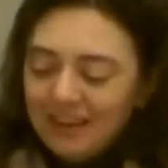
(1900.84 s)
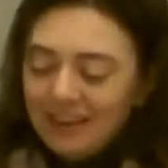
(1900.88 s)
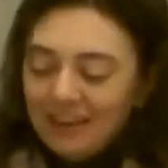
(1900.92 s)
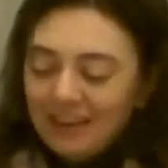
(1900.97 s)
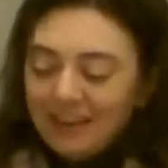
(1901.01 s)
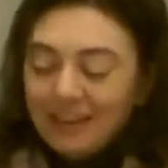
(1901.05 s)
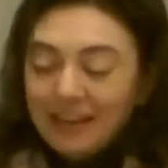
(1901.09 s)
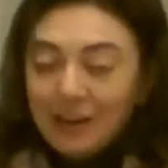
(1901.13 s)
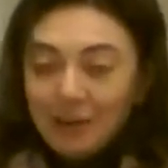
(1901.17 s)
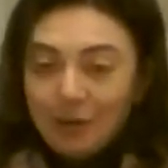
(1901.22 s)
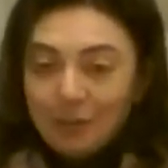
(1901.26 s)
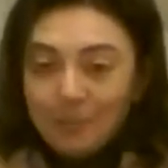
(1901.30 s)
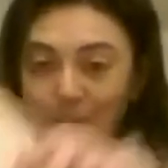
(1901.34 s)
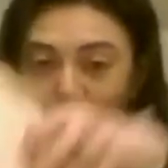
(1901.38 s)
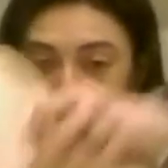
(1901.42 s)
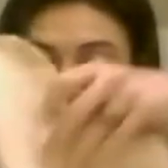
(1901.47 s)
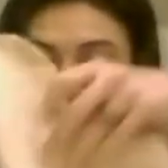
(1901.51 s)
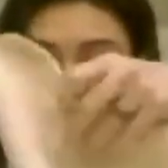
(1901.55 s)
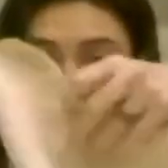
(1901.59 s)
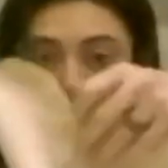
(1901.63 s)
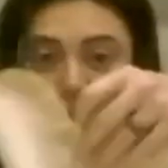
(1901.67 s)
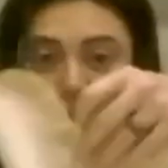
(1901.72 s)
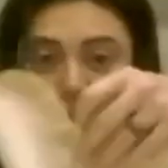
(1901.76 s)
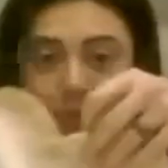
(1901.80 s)
Now I'm
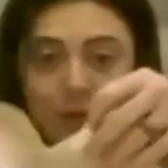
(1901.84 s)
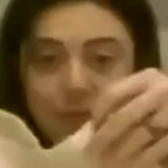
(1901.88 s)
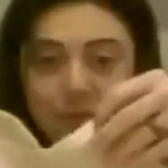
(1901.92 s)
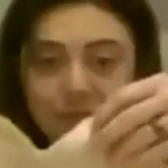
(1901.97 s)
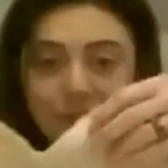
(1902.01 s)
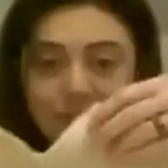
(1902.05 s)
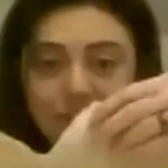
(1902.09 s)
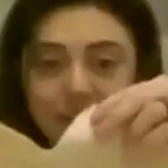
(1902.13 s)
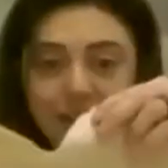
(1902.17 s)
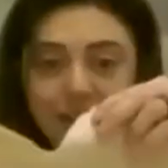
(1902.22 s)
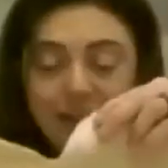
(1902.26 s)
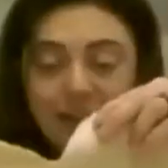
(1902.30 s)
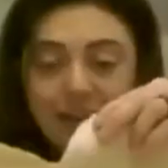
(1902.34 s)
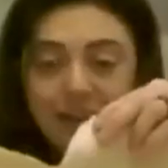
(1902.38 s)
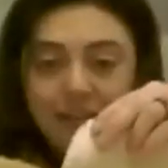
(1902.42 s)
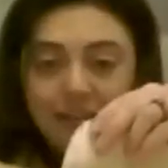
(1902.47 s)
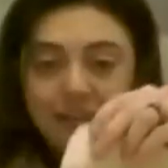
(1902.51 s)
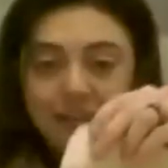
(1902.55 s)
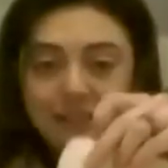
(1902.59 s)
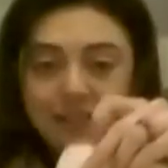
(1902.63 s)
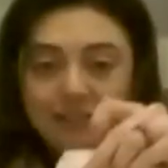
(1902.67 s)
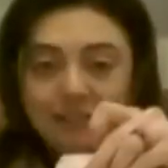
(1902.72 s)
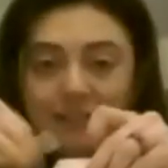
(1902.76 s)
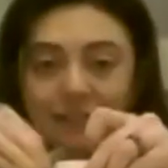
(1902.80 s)
almost
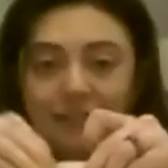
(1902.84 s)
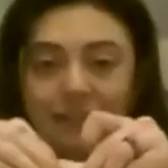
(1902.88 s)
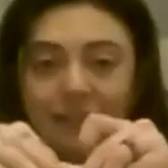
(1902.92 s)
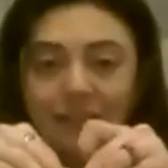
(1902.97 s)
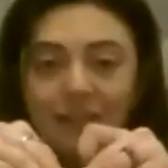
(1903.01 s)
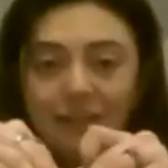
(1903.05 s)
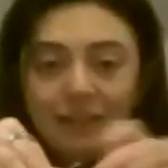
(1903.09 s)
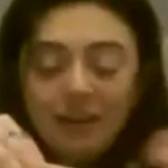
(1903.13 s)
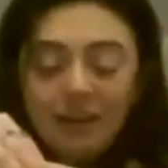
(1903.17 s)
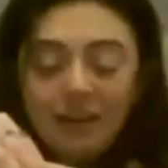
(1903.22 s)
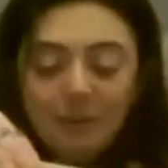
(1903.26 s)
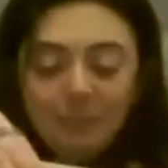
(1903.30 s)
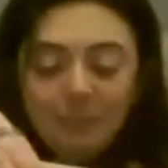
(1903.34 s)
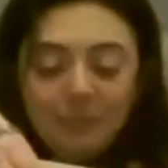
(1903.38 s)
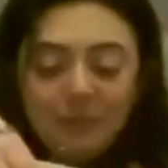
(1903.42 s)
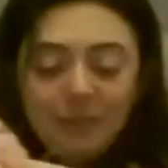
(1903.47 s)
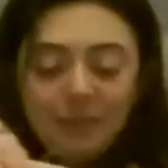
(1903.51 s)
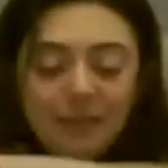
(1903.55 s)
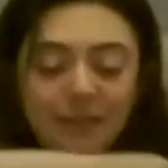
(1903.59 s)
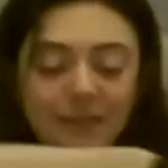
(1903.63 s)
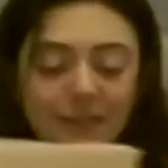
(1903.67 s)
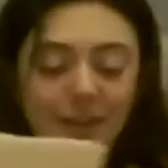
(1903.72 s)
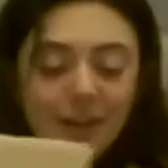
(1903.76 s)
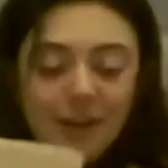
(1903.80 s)
done up to
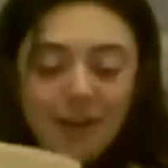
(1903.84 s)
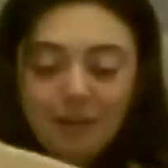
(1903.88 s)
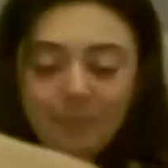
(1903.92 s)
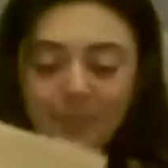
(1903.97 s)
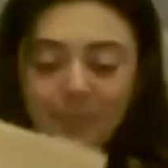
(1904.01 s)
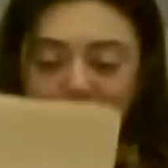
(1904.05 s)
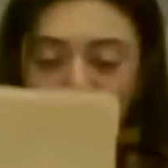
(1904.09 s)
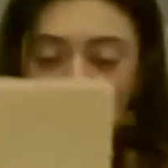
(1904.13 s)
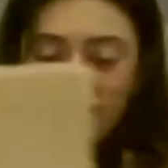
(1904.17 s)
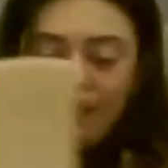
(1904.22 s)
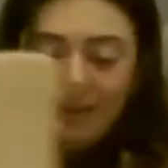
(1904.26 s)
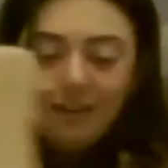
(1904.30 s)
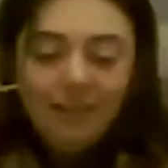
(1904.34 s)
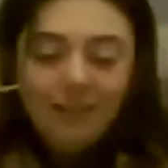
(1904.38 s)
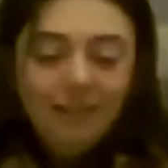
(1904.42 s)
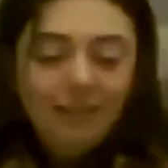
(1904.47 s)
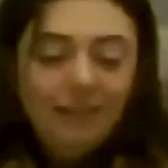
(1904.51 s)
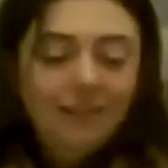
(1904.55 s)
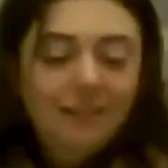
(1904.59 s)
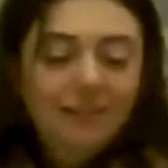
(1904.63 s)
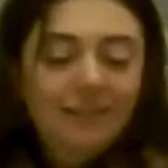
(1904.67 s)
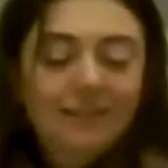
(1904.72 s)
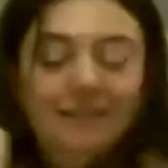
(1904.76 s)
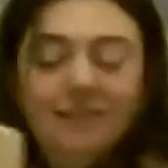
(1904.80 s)
the top here,
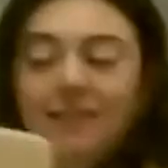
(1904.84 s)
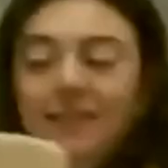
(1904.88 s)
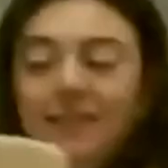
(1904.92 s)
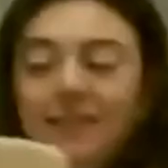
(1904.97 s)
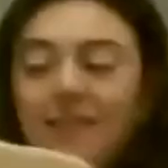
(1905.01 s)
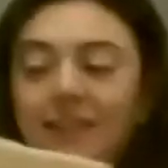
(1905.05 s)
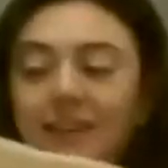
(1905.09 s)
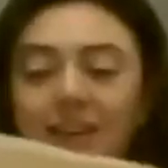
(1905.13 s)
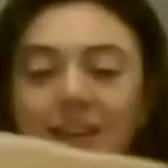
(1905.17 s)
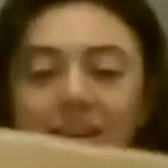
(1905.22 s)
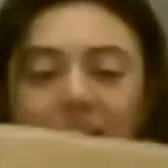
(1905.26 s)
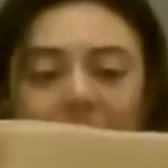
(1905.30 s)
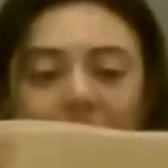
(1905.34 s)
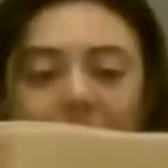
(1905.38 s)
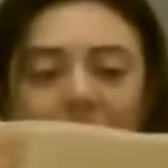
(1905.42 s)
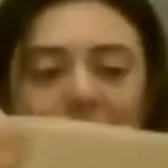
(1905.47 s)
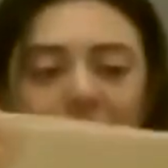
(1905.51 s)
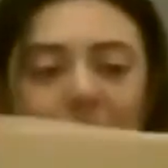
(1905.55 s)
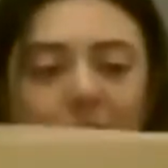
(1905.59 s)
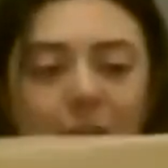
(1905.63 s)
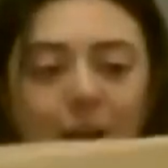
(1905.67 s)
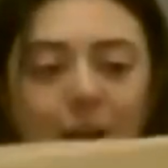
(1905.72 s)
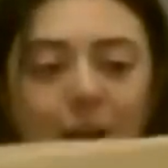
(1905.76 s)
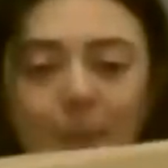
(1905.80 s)

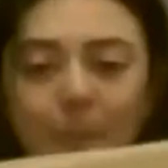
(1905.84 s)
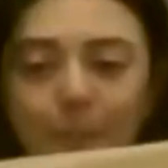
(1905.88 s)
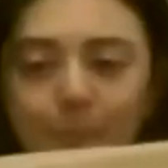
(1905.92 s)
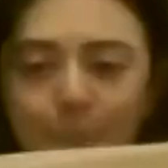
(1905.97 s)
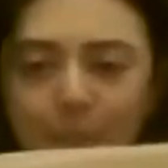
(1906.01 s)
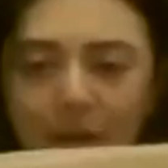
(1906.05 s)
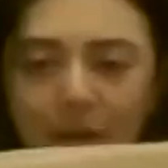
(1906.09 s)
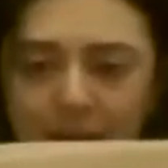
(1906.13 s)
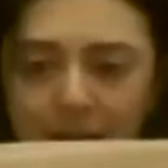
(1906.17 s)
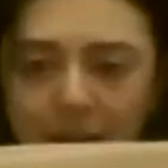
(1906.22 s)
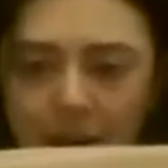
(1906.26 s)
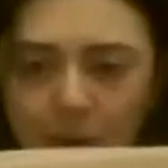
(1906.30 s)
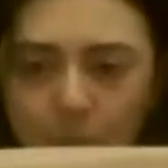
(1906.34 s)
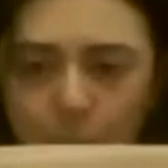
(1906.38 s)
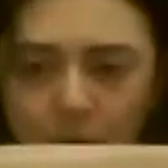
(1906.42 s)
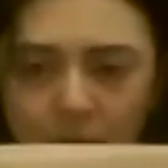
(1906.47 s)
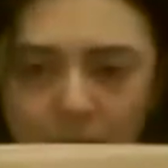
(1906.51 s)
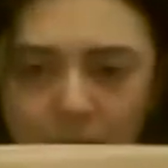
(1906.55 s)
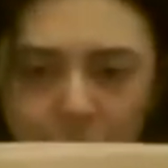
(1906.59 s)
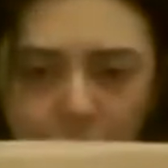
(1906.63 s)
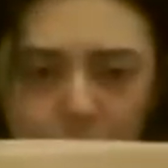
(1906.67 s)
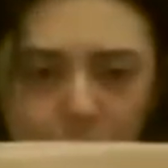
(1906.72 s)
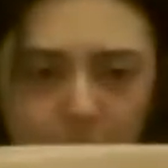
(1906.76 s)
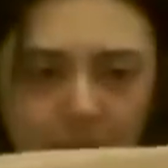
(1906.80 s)
but I
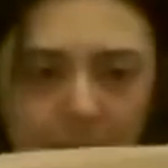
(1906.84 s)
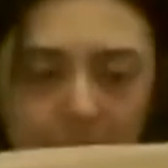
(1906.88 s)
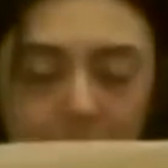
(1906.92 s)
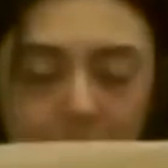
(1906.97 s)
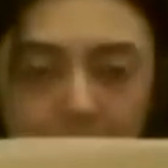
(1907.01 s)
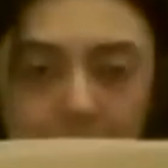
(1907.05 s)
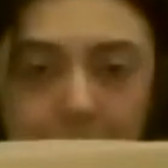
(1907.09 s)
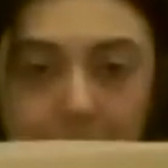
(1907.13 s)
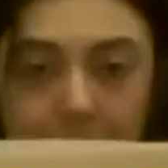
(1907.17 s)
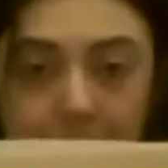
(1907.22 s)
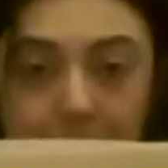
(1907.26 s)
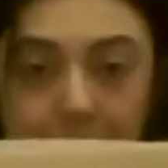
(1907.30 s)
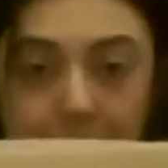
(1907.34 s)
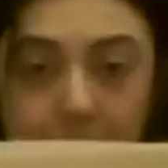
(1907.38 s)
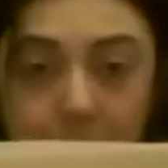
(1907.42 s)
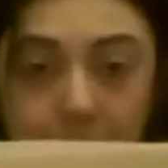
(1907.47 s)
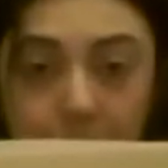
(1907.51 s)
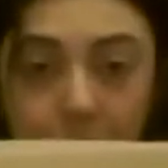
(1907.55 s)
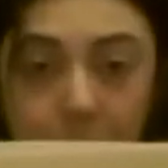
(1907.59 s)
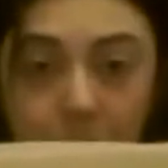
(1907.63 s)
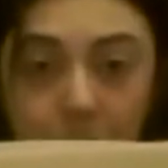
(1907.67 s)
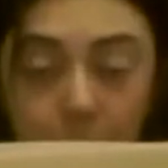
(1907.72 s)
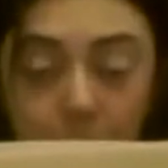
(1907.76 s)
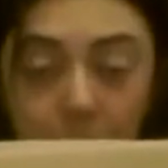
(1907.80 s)
want to try and get it
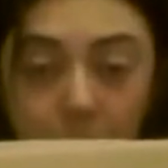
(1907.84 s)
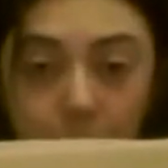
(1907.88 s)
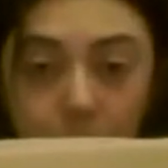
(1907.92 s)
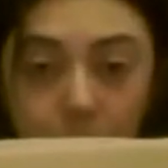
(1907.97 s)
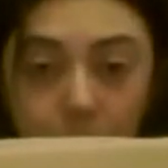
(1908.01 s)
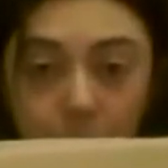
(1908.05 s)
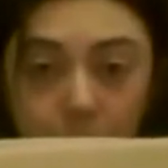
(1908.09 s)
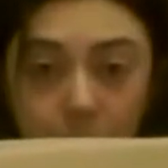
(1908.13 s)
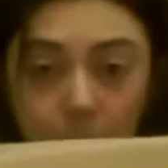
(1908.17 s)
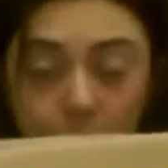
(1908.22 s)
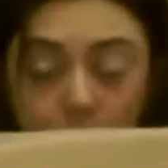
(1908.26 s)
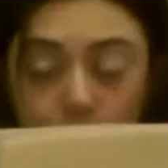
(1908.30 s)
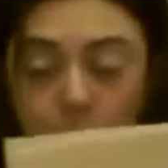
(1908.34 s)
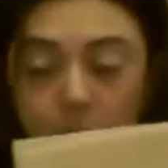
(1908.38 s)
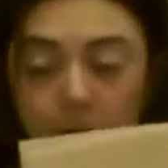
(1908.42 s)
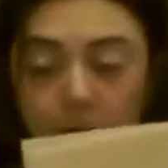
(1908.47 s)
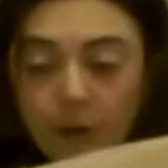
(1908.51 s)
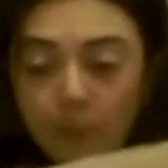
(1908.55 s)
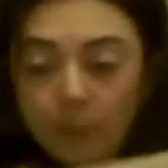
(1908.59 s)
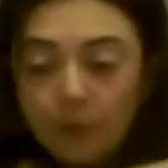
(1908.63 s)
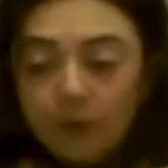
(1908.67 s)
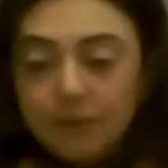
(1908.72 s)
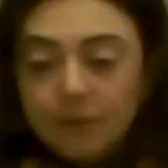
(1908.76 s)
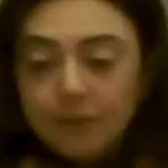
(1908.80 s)
even where I
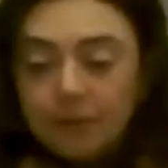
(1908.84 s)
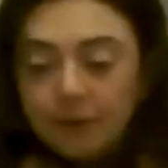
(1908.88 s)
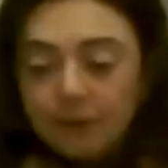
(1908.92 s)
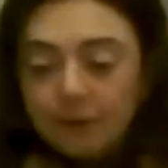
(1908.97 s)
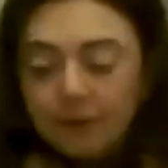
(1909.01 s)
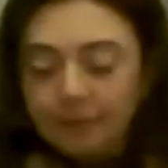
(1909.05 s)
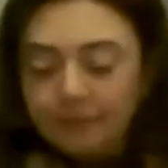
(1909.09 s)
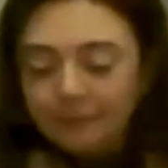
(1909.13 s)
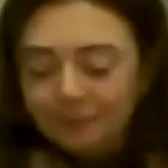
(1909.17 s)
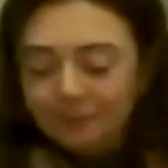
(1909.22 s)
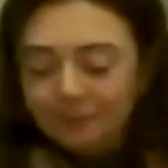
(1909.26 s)
was there.